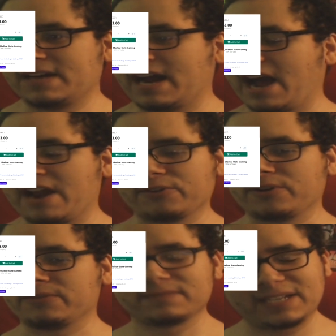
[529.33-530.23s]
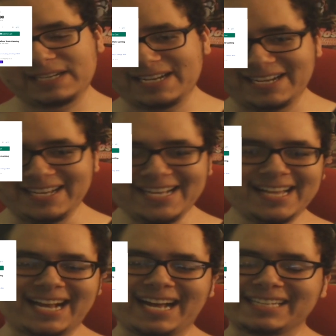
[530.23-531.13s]
I don't know.
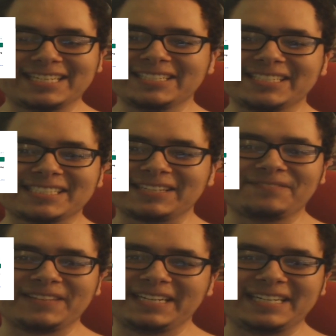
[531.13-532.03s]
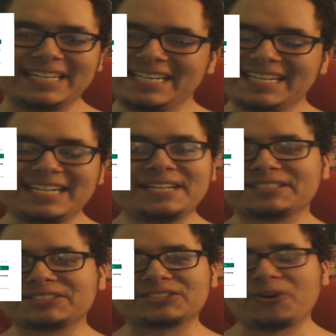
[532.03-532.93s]
Godzilla does something
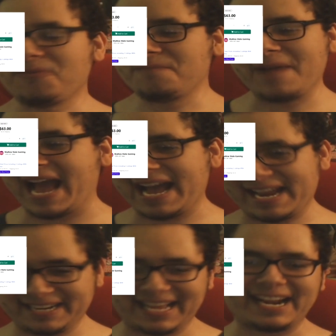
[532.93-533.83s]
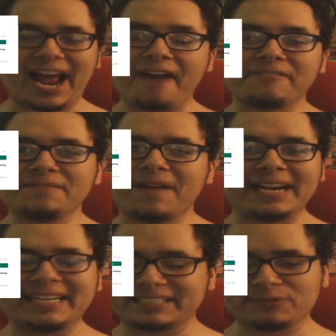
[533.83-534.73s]
so bad that
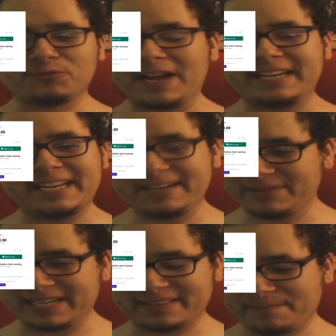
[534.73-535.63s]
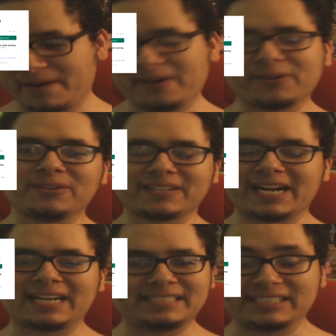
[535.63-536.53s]
everybody gets offended and we have to burn all our
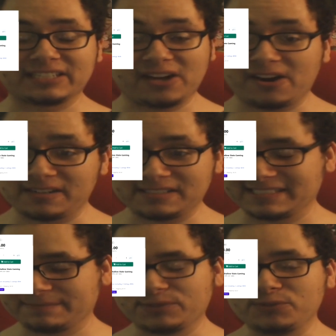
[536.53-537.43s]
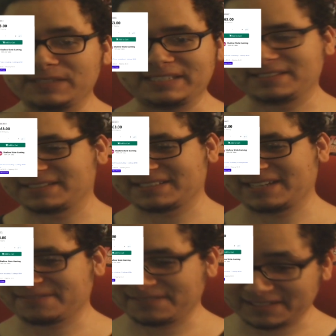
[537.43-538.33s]
Godzilla cards and movies and
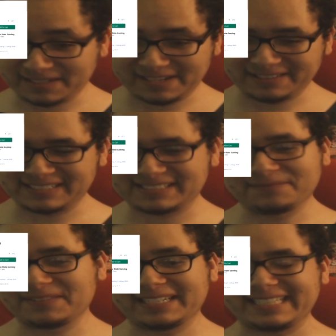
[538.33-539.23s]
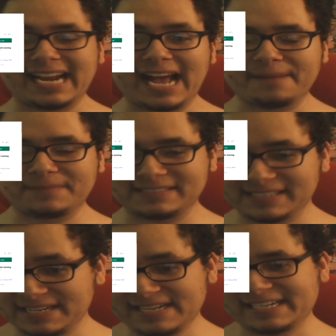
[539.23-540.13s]
stuff. Like, unless something like that happens,
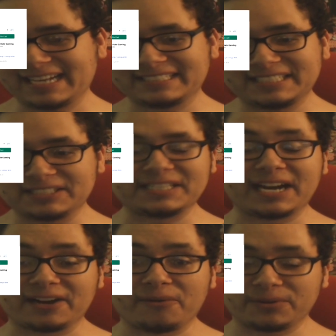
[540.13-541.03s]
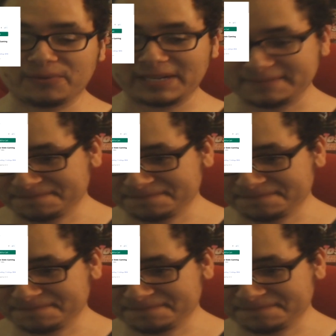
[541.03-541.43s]
Godzilla's not going away.